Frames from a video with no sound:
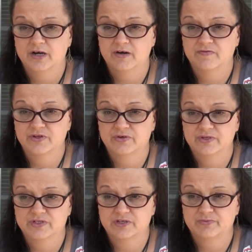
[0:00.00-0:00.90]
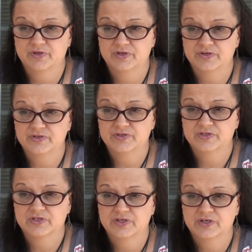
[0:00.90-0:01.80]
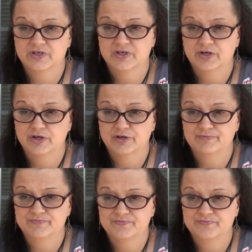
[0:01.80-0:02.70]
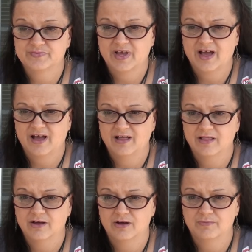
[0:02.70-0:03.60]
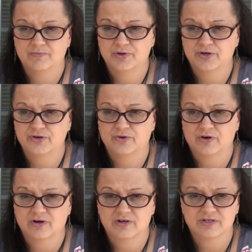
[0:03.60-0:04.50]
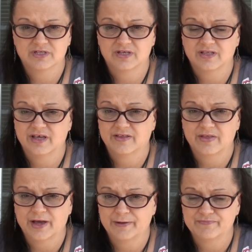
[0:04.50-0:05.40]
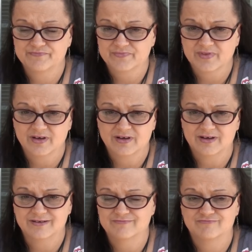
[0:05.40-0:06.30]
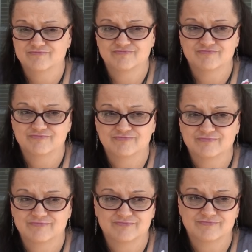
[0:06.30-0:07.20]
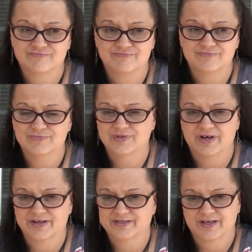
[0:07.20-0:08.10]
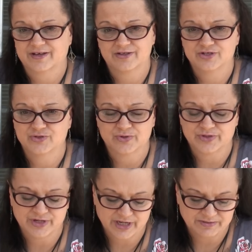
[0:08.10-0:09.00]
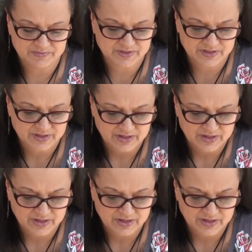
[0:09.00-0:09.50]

of the nausea pills. Um, Haloperidol or something like that. I'm not exactly sure the names,